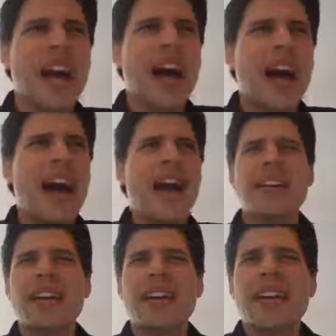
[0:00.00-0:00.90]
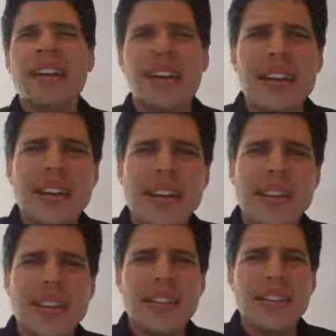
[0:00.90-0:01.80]

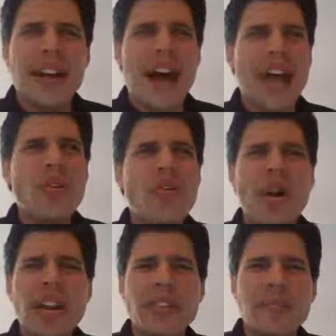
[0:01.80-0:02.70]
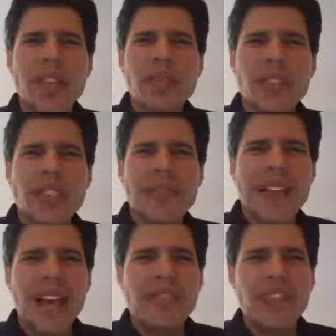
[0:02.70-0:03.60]
I don't want to spend the rest of my
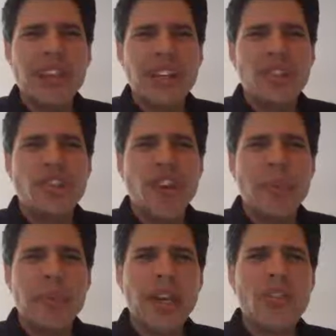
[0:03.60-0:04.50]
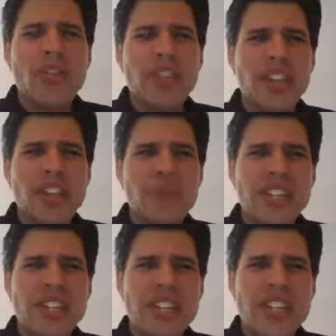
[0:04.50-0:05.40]
life jumping over things with a
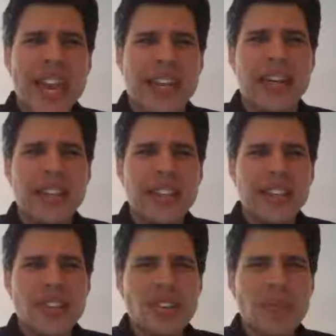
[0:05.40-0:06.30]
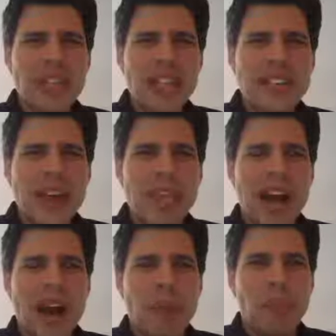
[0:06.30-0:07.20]
stick. So unless I
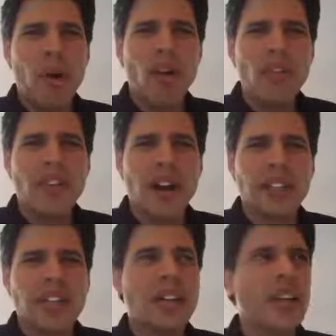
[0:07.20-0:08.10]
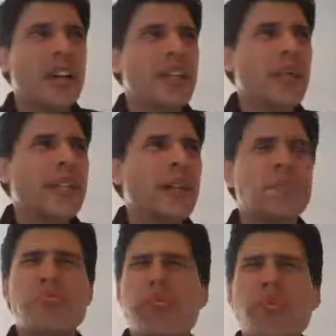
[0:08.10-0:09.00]
become a pole vaulter, knowing
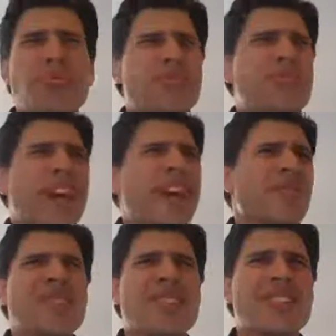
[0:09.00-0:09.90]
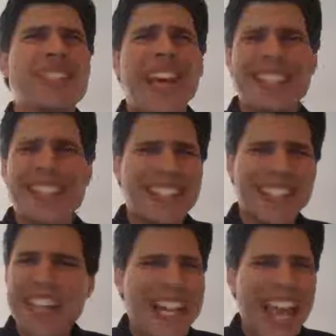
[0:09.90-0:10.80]
that Bruce Jenner is dyslexic
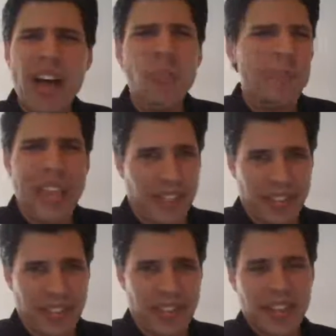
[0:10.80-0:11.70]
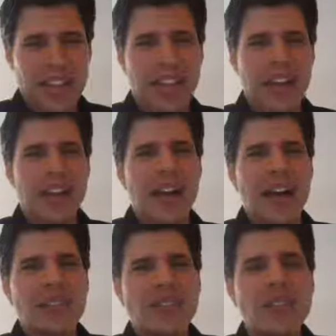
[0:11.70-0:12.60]
does not help me.
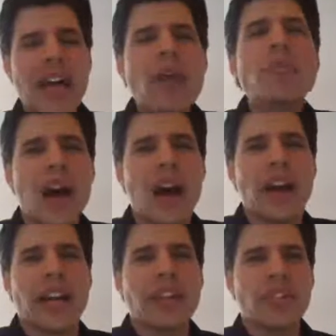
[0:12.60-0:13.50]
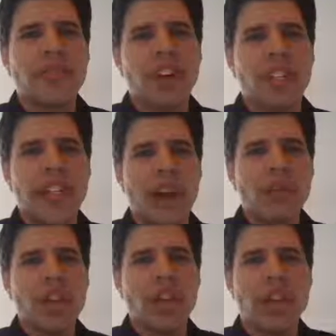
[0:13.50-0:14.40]
So that was hard. I sort of felt like I
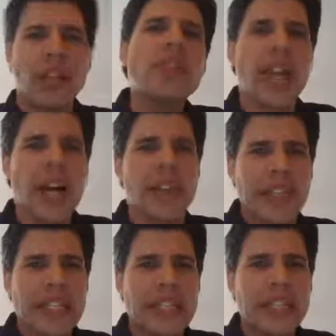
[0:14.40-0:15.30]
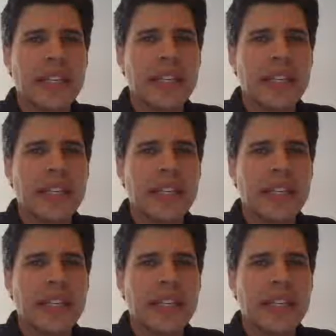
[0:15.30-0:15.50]
was all alone on this.